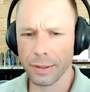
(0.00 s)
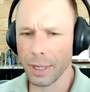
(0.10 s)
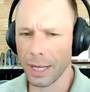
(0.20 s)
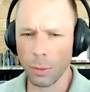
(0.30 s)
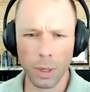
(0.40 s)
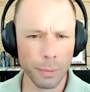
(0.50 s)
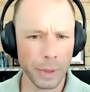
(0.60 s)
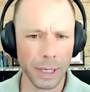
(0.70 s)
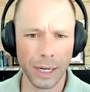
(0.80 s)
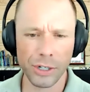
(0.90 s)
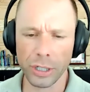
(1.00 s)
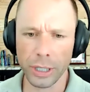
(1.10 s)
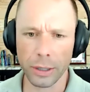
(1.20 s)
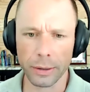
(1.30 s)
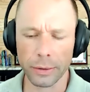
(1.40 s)
I didn't want to be in
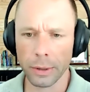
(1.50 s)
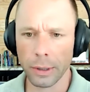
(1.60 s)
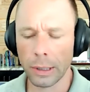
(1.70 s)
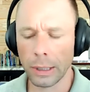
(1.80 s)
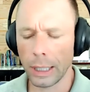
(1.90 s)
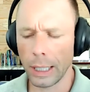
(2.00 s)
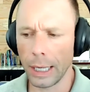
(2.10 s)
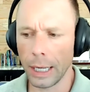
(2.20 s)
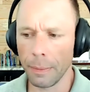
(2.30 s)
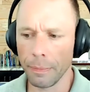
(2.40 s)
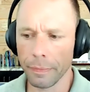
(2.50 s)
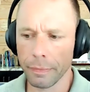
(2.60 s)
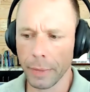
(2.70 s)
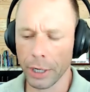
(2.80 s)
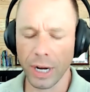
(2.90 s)
engineering.
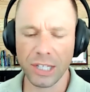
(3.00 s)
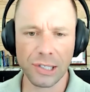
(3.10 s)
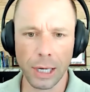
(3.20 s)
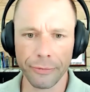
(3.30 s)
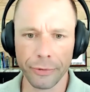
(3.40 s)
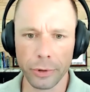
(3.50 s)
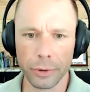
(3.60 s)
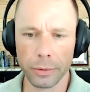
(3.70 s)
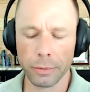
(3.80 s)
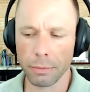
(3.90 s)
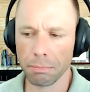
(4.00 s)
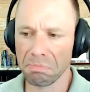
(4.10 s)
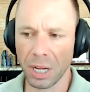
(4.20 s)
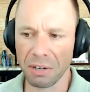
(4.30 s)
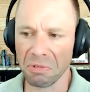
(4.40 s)
My grades suffered.
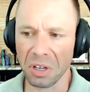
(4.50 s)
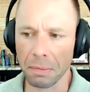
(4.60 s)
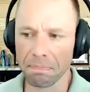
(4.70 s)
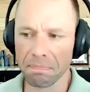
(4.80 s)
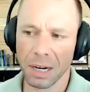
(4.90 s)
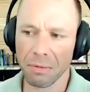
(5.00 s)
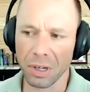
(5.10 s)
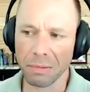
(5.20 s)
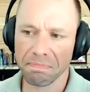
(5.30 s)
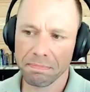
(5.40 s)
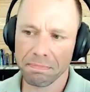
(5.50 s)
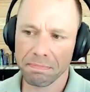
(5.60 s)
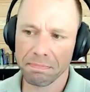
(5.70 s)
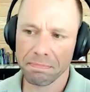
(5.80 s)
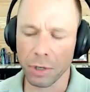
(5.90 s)
I didn't really
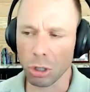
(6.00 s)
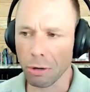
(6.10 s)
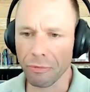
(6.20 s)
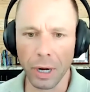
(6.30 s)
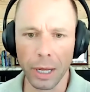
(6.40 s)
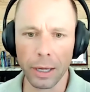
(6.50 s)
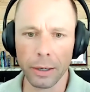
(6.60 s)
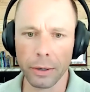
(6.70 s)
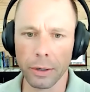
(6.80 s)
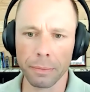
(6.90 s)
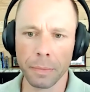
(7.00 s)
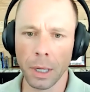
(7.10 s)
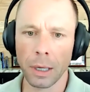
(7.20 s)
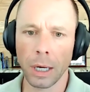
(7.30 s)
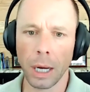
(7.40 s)
have a girlfriend, or
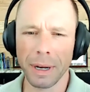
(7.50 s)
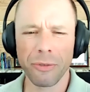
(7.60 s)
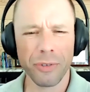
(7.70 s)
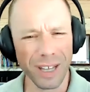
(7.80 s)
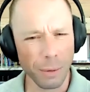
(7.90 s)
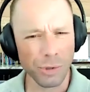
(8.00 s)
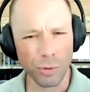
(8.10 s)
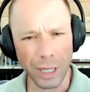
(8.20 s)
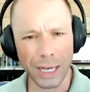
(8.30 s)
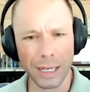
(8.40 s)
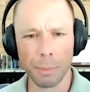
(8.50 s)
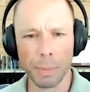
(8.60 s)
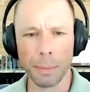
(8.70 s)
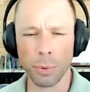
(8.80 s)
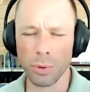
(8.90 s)
I didn't feel like I was relating to
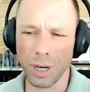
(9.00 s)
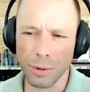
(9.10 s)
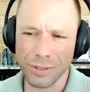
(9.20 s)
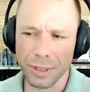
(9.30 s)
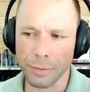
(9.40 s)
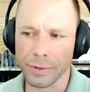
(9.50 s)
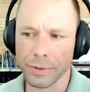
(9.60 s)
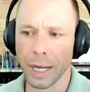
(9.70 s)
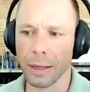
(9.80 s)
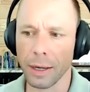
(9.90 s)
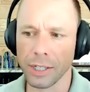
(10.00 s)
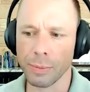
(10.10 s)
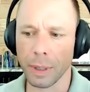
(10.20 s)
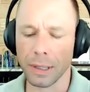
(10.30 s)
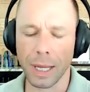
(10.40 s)
people. I was kind of, I
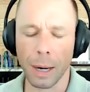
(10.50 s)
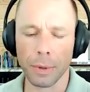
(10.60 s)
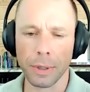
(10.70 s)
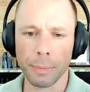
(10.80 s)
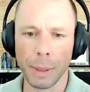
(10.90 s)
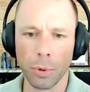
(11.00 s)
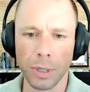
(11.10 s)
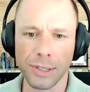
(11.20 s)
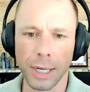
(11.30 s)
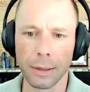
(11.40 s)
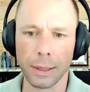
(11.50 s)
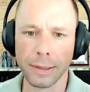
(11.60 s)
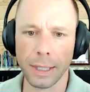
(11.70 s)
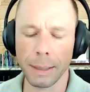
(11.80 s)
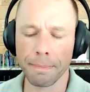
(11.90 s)
spent the time with the people in the cycling
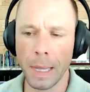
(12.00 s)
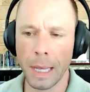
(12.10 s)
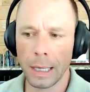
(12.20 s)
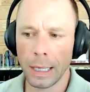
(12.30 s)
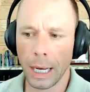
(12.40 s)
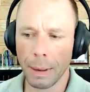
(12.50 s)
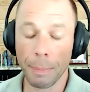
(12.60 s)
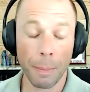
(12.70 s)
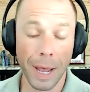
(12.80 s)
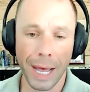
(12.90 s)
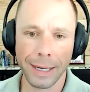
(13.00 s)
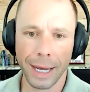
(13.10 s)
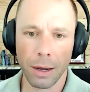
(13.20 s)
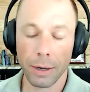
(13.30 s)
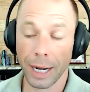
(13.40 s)
team. I put my head
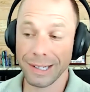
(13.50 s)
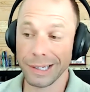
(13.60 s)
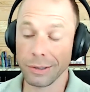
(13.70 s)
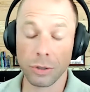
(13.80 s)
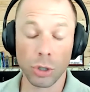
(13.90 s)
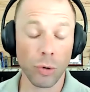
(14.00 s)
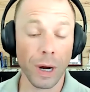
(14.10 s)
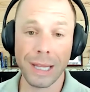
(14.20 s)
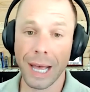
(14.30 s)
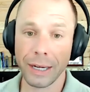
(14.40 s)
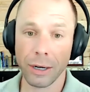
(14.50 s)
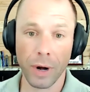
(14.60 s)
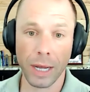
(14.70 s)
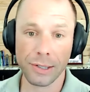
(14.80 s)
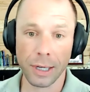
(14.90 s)
down, and I did great that year
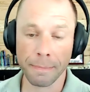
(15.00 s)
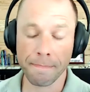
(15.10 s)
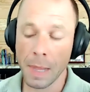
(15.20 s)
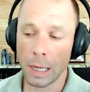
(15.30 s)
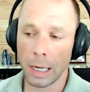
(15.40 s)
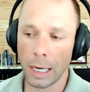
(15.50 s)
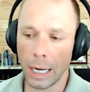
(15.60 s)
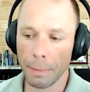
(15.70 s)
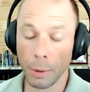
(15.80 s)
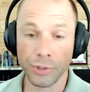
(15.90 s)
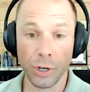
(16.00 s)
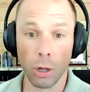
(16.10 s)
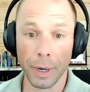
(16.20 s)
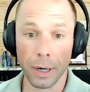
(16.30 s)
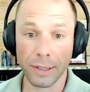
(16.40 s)
racing. I was an
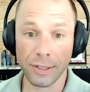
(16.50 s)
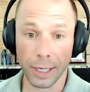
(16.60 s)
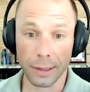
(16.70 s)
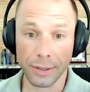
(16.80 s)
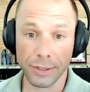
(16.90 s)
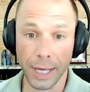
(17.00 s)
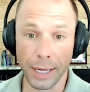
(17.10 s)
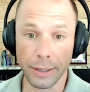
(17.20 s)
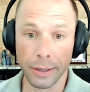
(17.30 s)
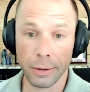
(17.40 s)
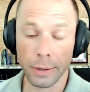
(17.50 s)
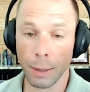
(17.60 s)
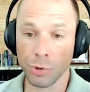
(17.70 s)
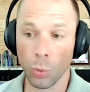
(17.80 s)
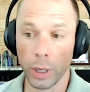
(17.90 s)
All-American cyclist that year. I
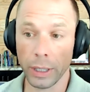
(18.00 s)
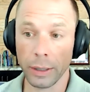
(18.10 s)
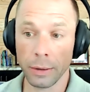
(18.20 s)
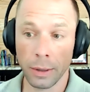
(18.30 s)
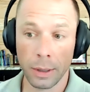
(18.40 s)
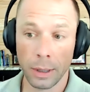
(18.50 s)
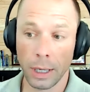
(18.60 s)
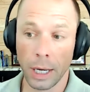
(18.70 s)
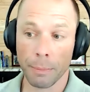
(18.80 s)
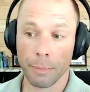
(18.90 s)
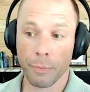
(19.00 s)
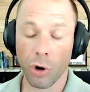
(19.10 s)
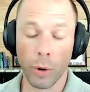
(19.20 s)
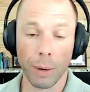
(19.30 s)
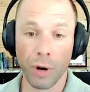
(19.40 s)
was winning
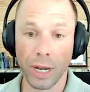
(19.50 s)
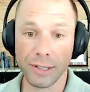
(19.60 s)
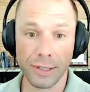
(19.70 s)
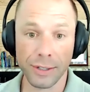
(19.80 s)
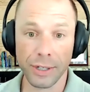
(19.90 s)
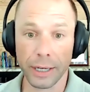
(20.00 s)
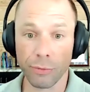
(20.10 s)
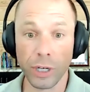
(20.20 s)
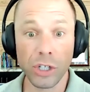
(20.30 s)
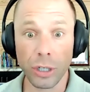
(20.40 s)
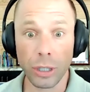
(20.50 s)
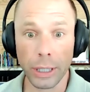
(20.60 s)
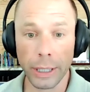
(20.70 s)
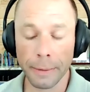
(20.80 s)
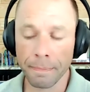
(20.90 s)
Pro-Am races like
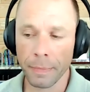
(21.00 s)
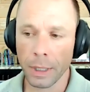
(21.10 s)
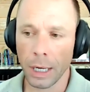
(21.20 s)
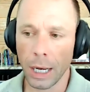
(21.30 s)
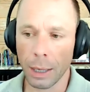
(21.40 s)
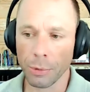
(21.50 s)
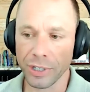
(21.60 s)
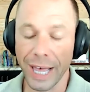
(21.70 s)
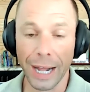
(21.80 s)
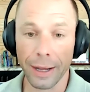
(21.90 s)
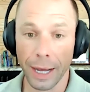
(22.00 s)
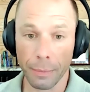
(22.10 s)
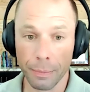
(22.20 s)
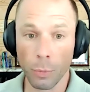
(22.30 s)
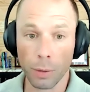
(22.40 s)
regionally. And
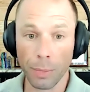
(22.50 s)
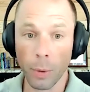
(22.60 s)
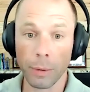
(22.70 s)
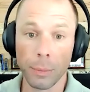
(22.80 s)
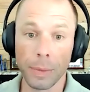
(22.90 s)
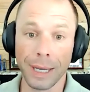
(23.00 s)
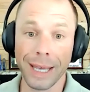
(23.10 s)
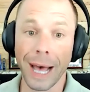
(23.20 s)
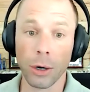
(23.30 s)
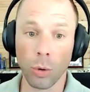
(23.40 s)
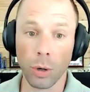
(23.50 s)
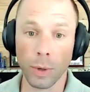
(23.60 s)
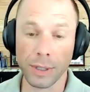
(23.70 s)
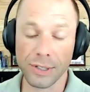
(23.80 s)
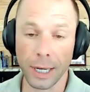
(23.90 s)
I worked my way up to be a Category
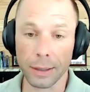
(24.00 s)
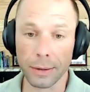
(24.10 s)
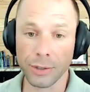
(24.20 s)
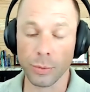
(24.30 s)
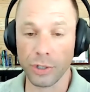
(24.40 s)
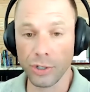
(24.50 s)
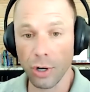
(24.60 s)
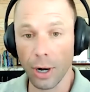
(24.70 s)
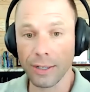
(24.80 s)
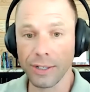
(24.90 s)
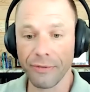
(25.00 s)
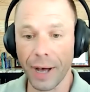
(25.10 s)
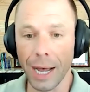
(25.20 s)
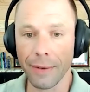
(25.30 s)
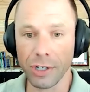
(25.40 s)
1 cyclist, which you started as a
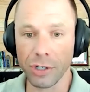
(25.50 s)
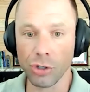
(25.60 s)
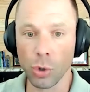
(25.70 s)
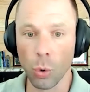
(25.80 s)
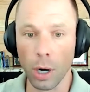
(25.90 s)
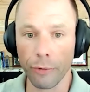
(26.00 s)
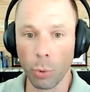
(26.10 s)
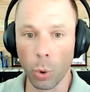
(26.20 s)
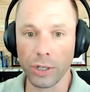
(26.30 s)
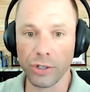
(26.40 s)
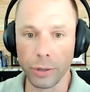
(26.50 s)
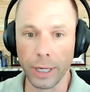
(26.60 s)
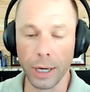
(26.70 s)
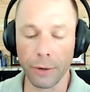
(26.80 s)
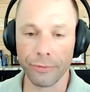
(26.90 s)
5, and as you score enough points, you
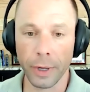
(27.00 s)
get enough